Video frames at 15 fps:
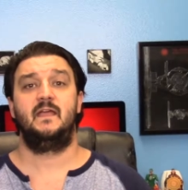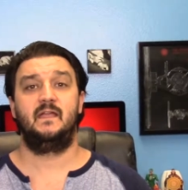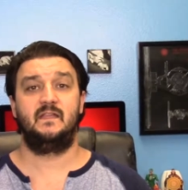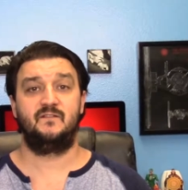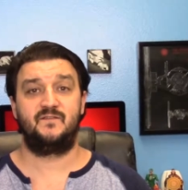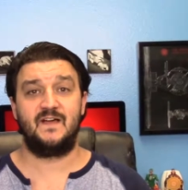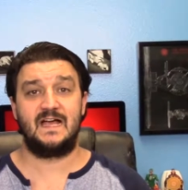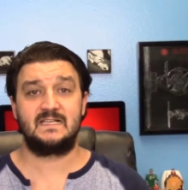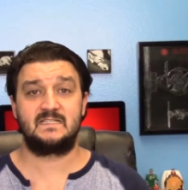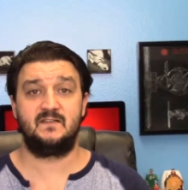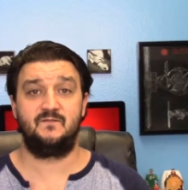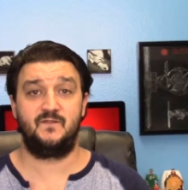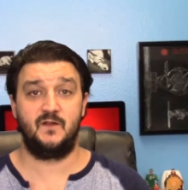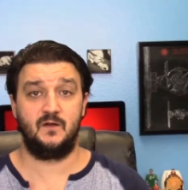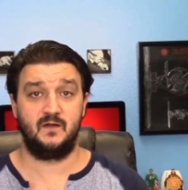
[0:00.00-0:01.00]
in the Fast
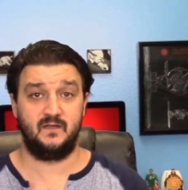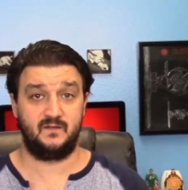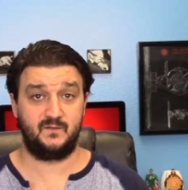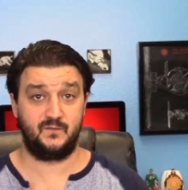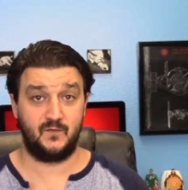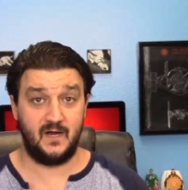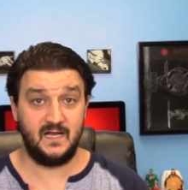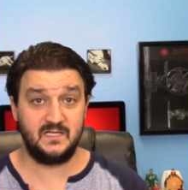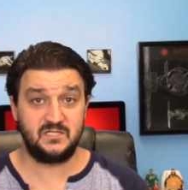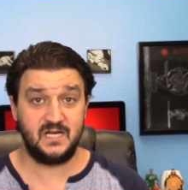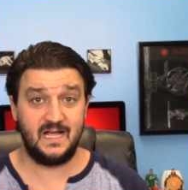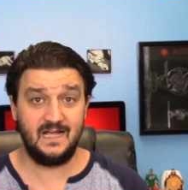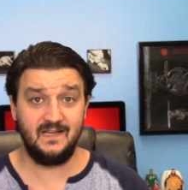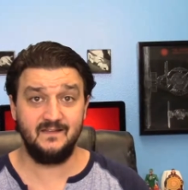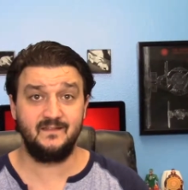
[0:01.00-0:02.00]
and Furious
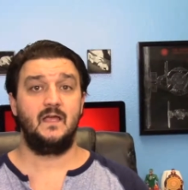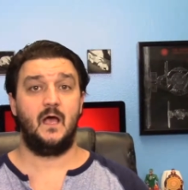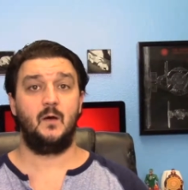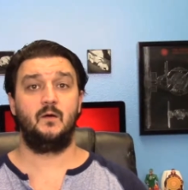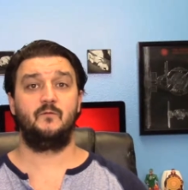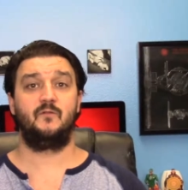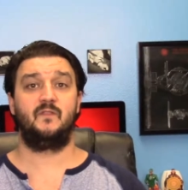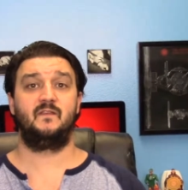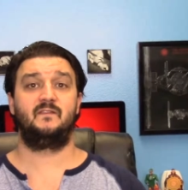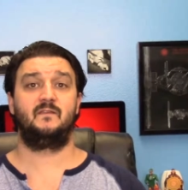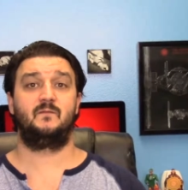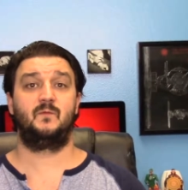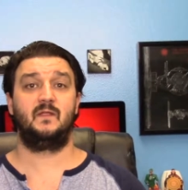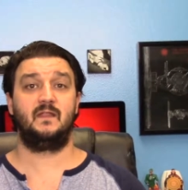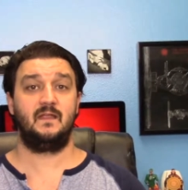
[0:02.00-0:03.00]
franchise. However, this
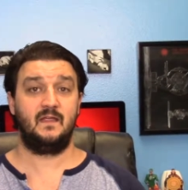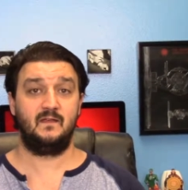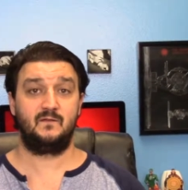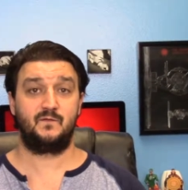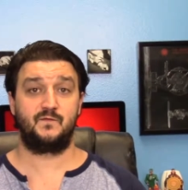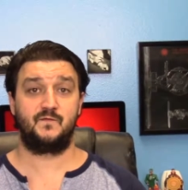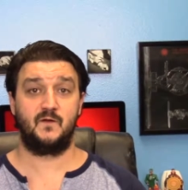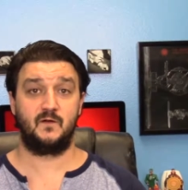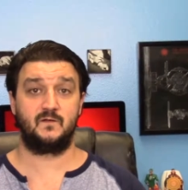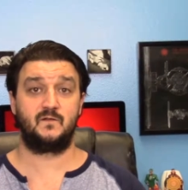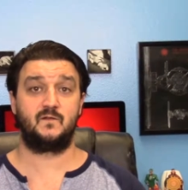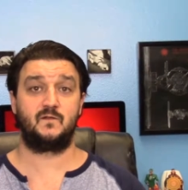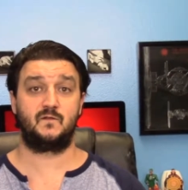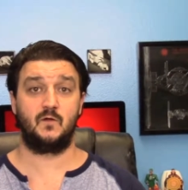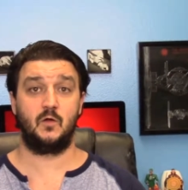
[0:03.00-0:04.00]
is really his
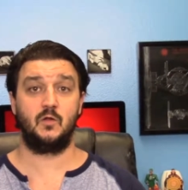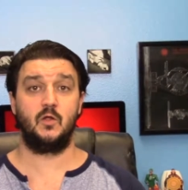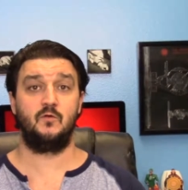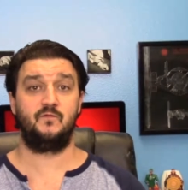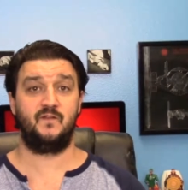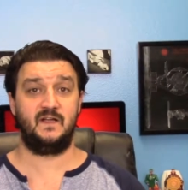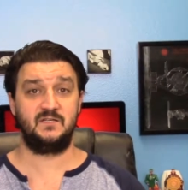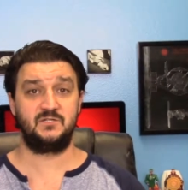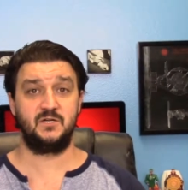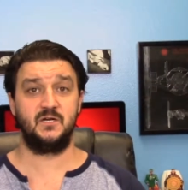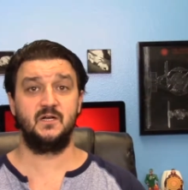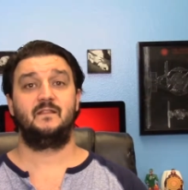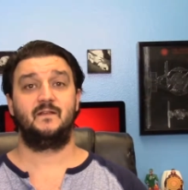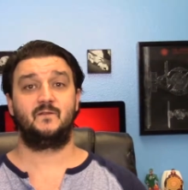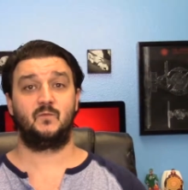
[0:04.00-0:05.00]
first solo
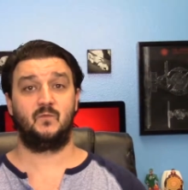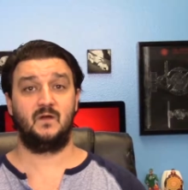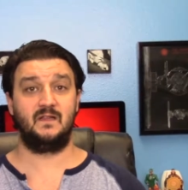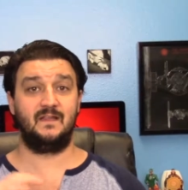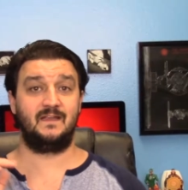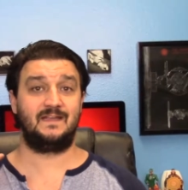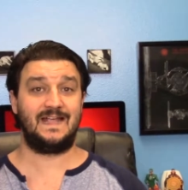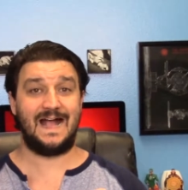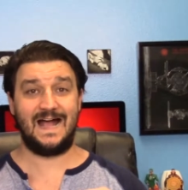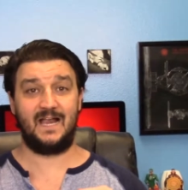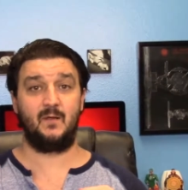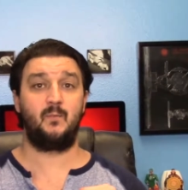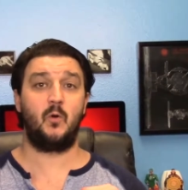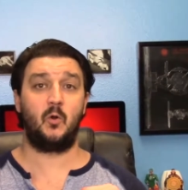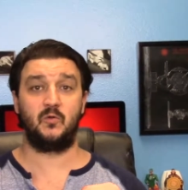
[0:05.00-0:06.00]
venture that's really
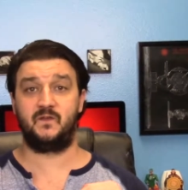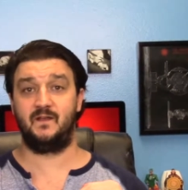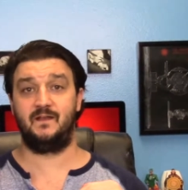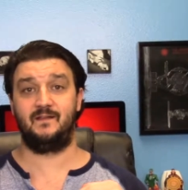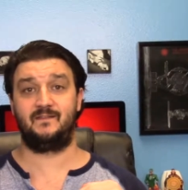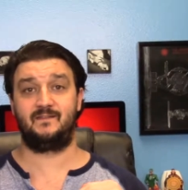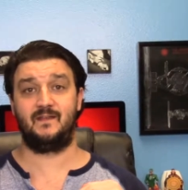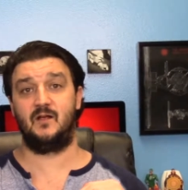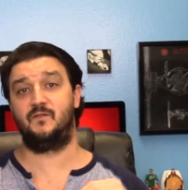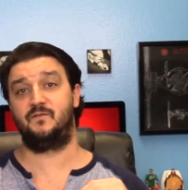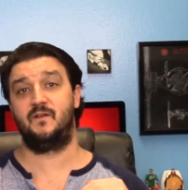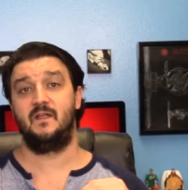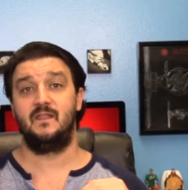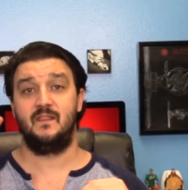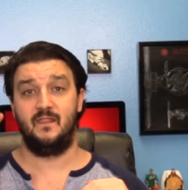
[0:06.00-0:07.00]
catapulted
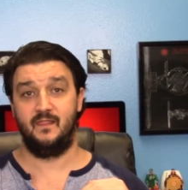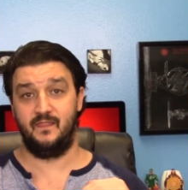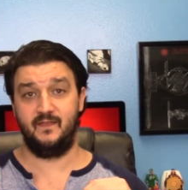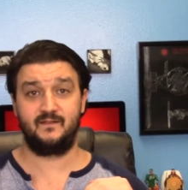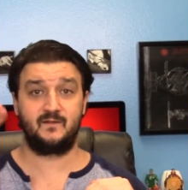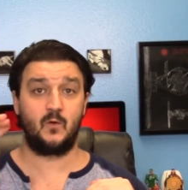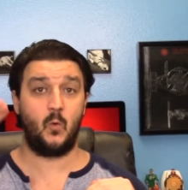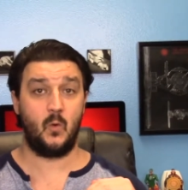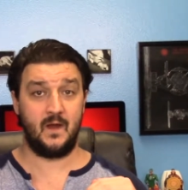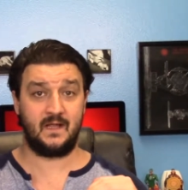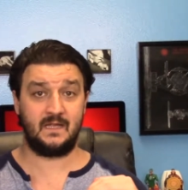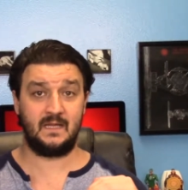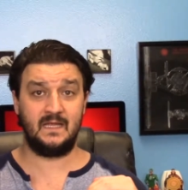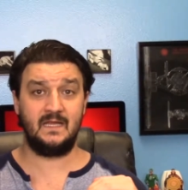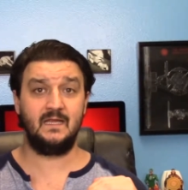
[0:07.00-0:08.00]
itself this
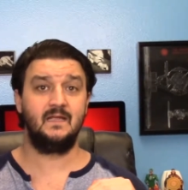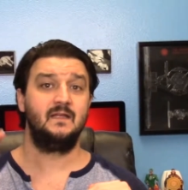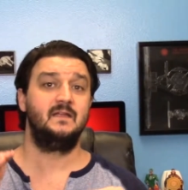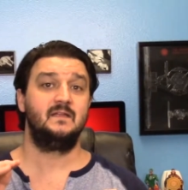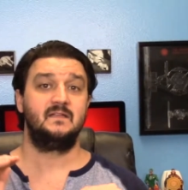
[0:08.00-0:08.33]
quickly